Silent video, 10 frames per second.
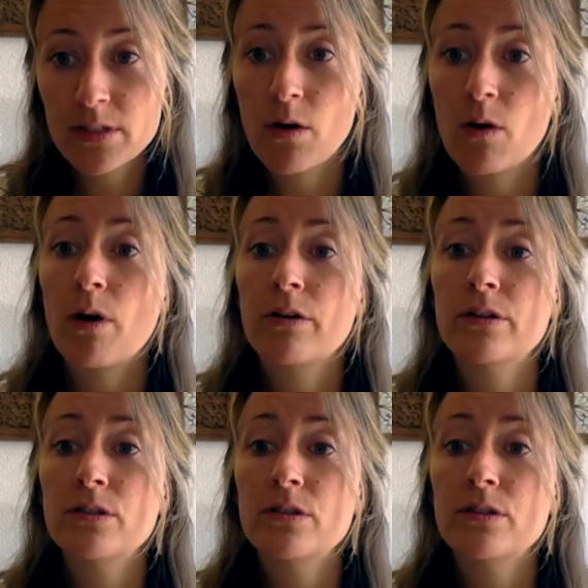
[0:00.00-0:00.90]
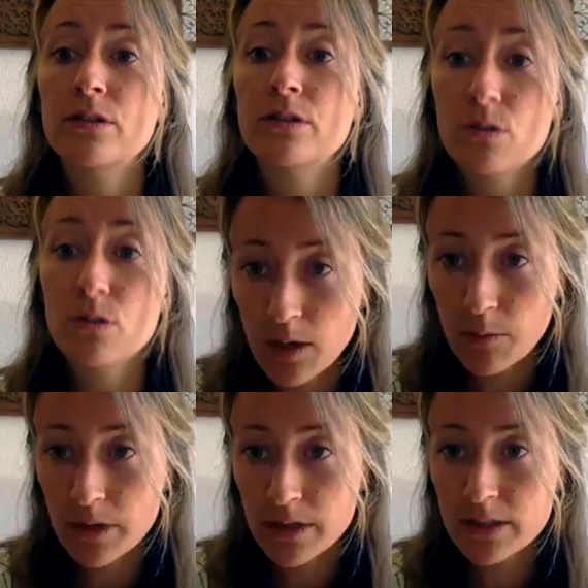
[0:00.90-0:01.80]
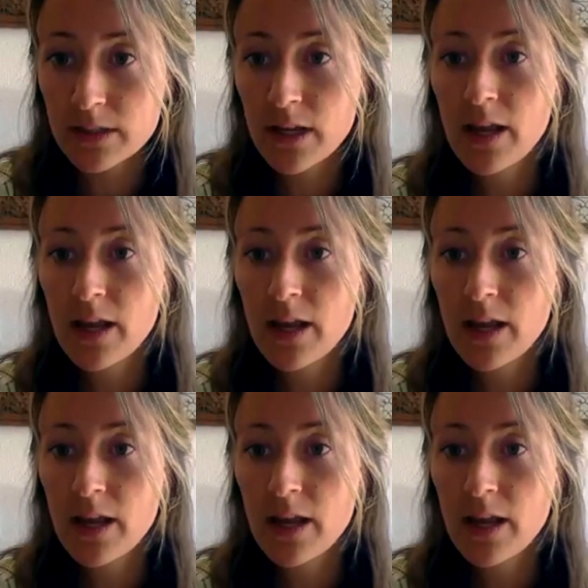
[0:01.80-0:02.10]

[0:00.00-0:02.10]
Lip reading: how our water is used on campus,